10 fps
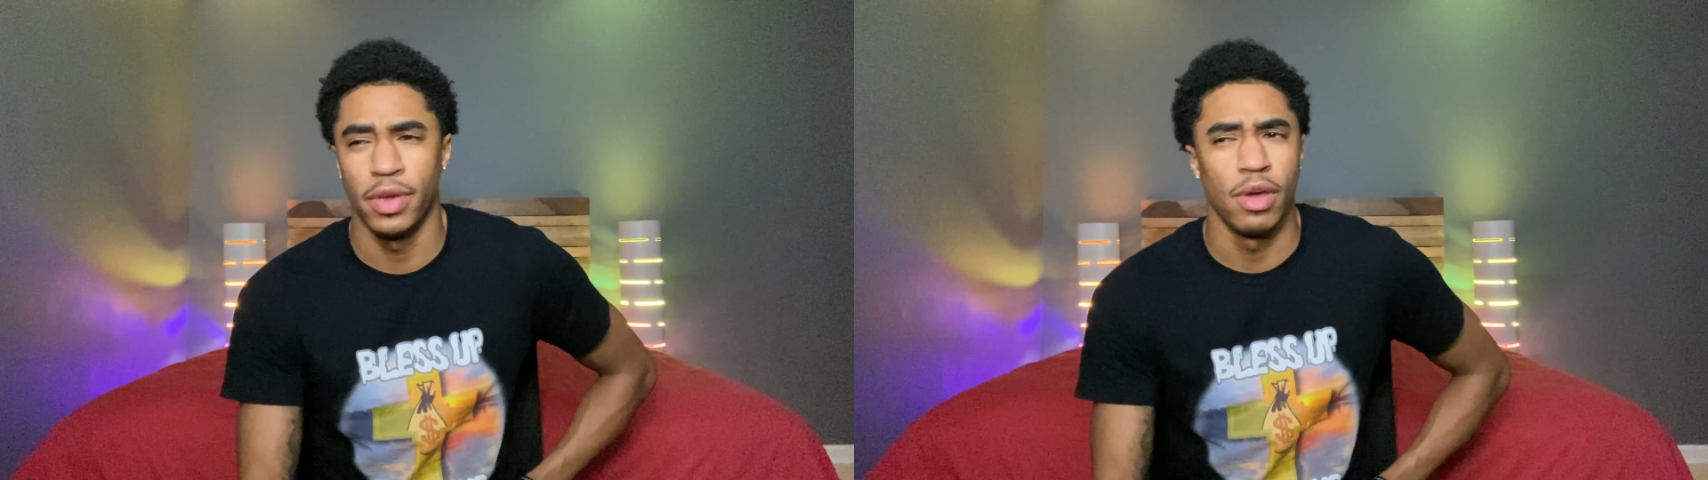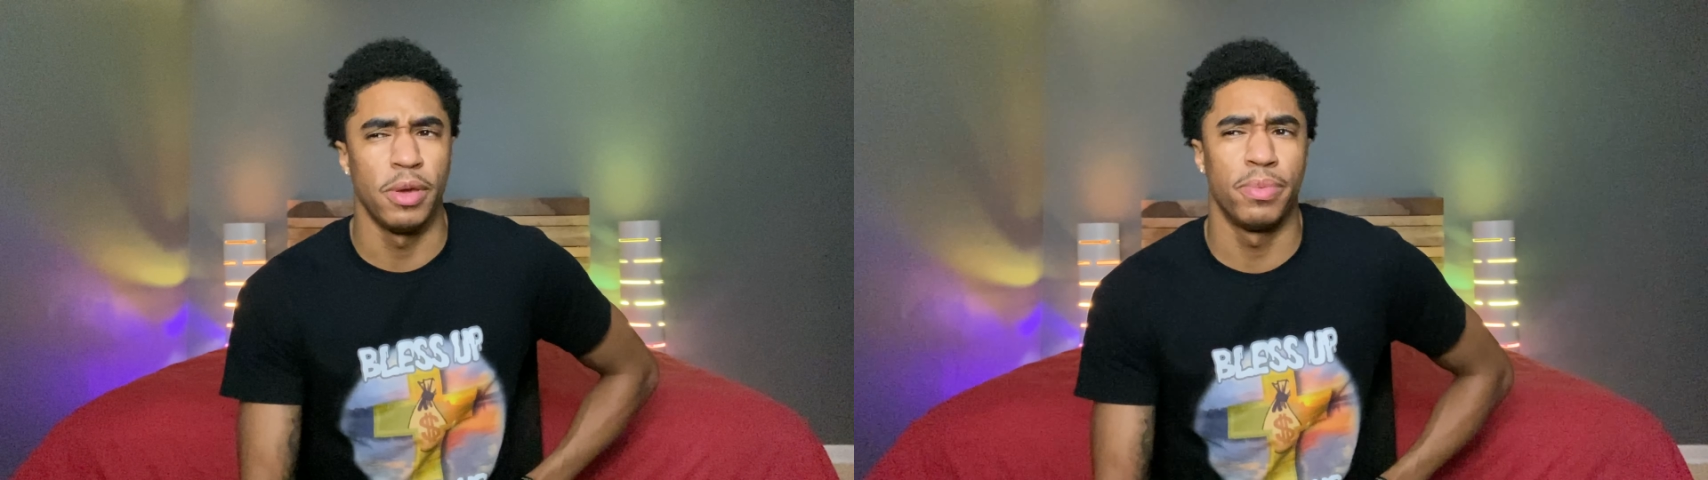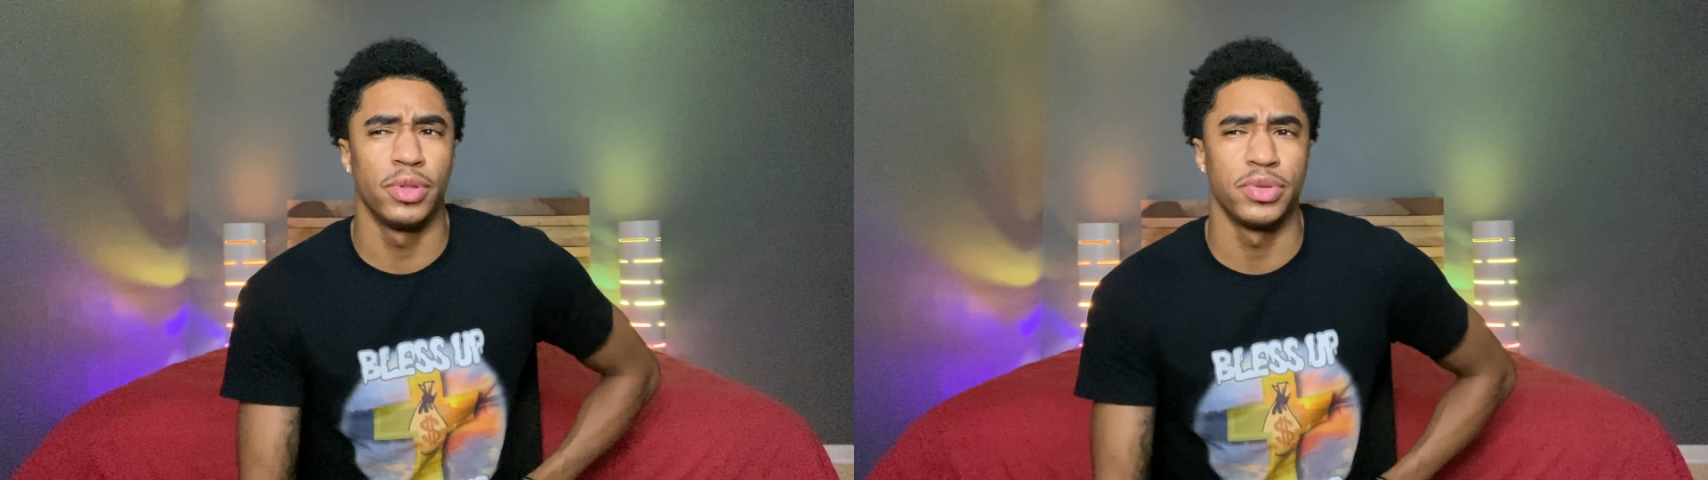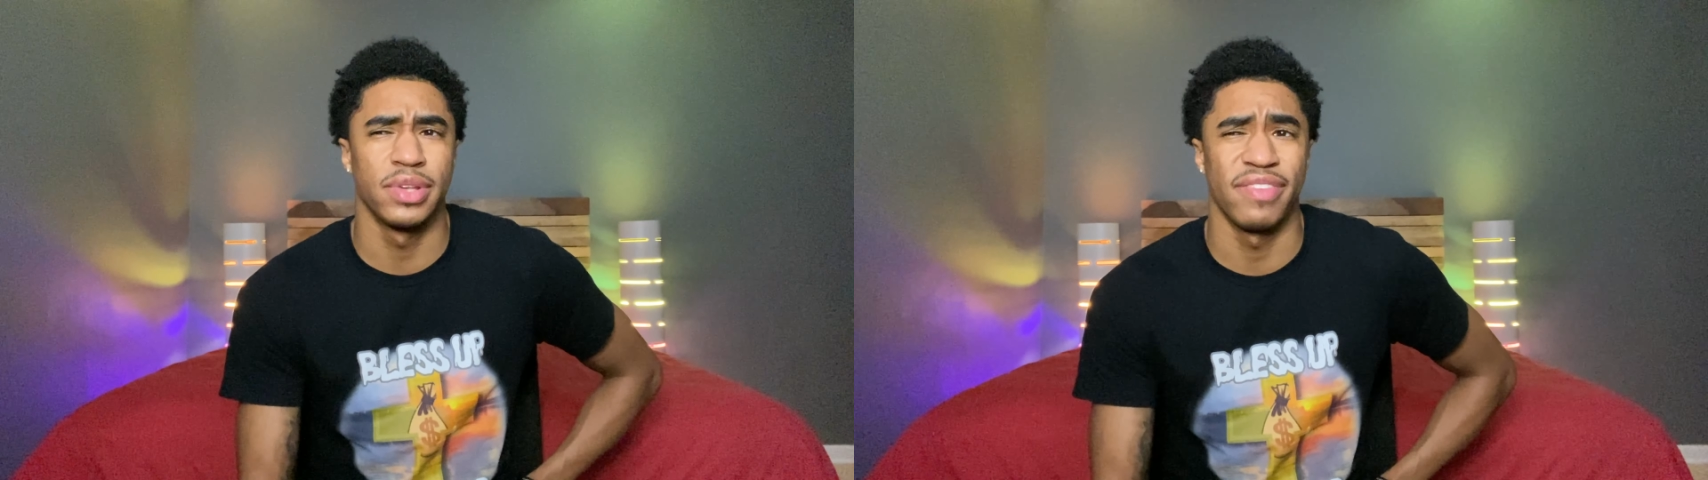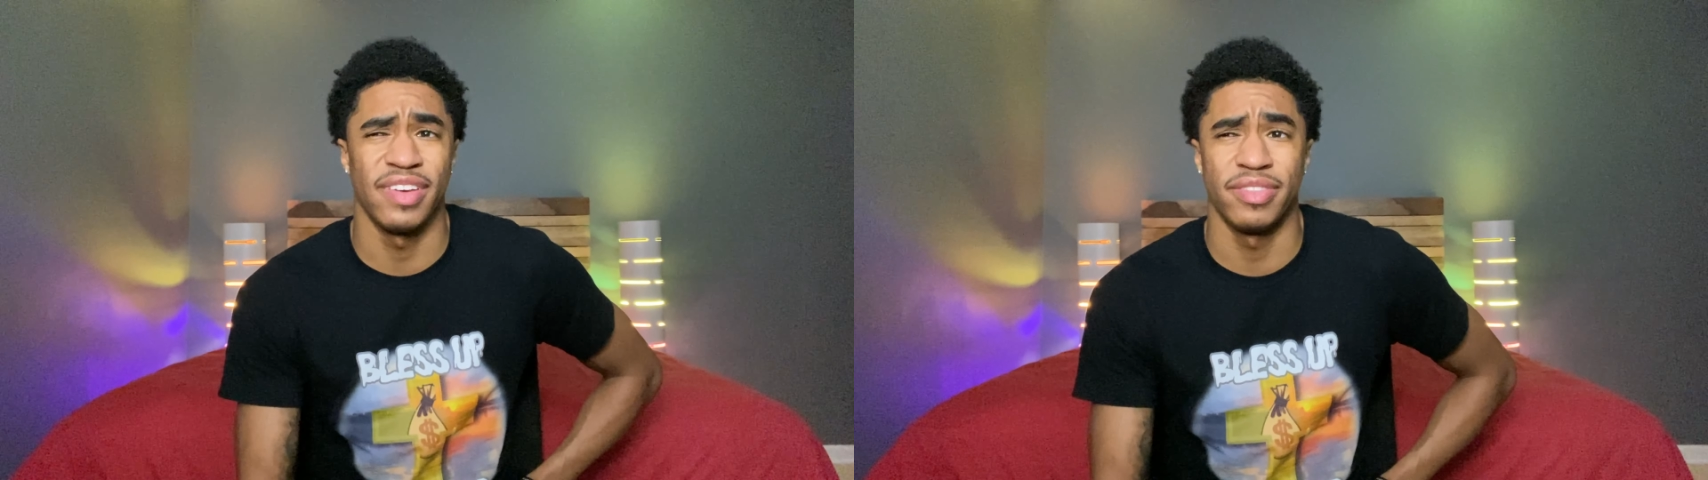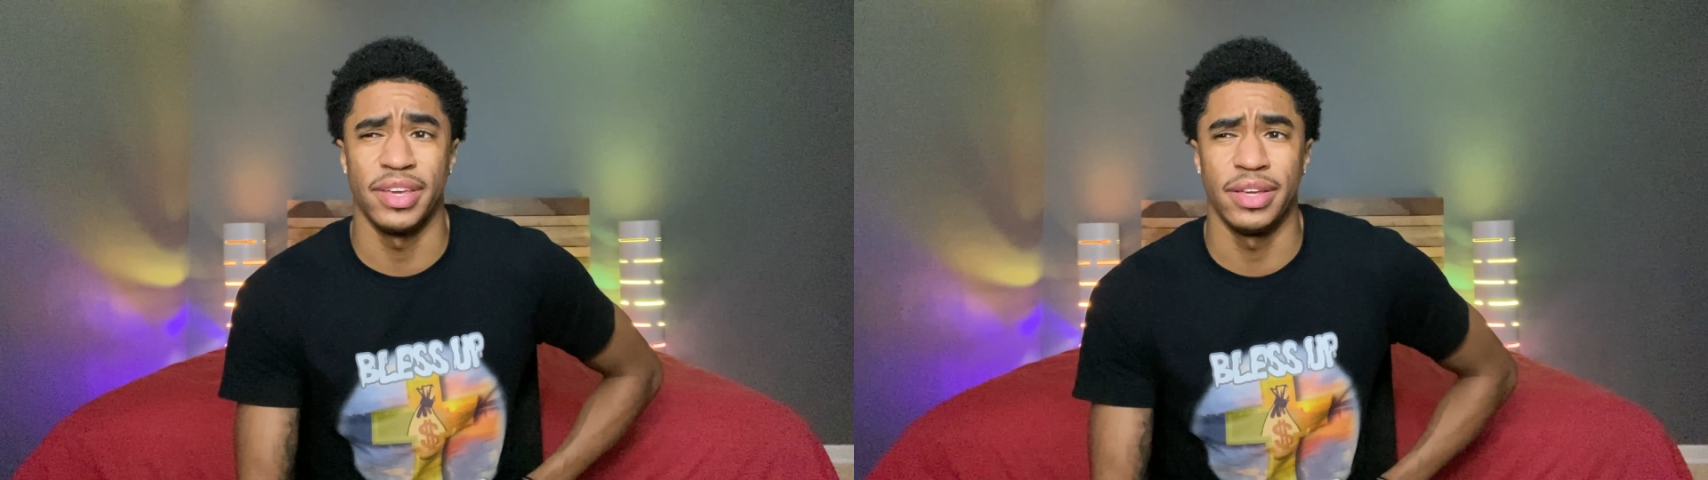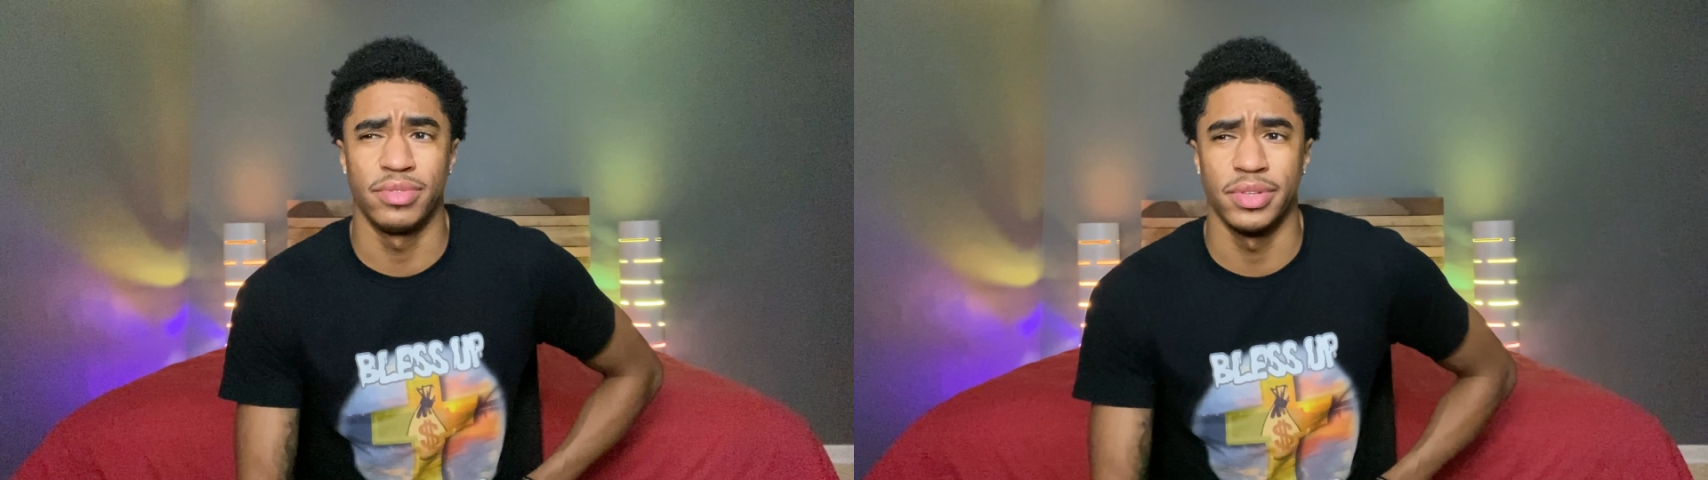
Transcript: People lose like 50